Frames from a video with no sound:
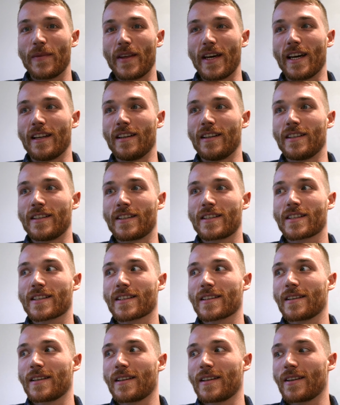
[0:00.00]
and
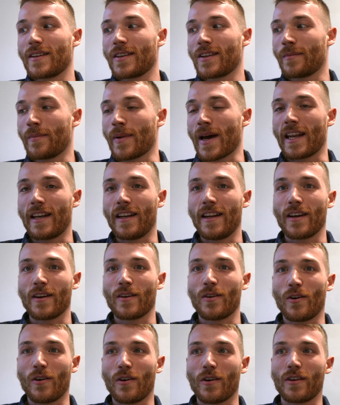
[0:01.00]
depending
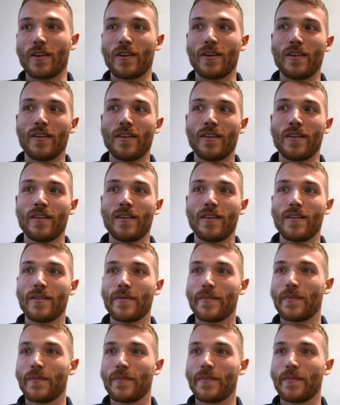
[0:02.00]
on